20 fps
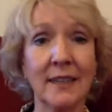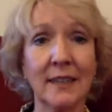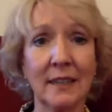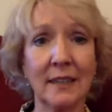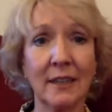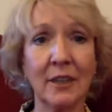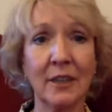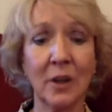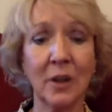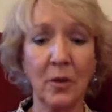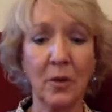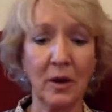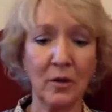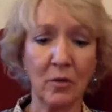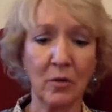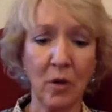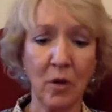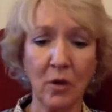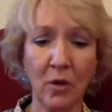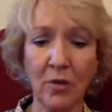You know, a
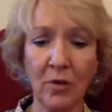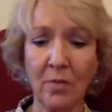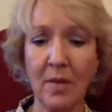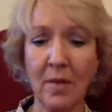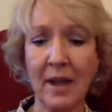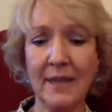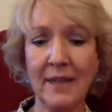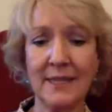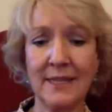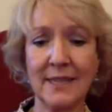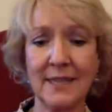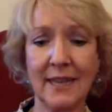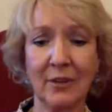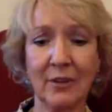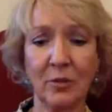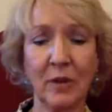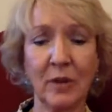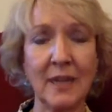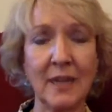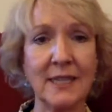growth mindset
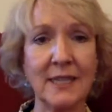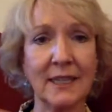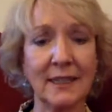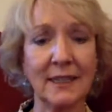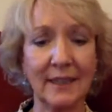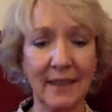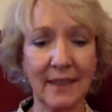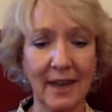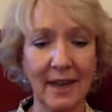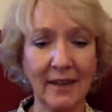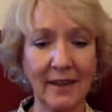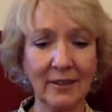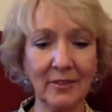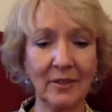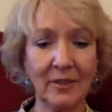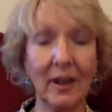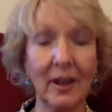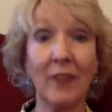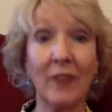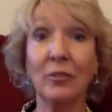creates a love
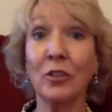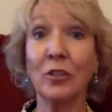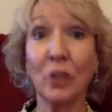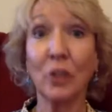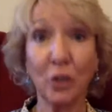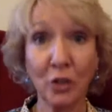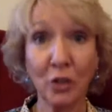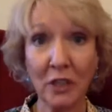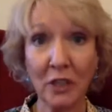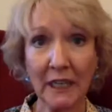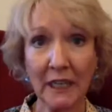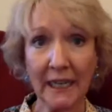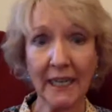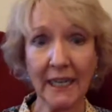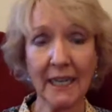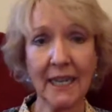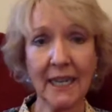of learning.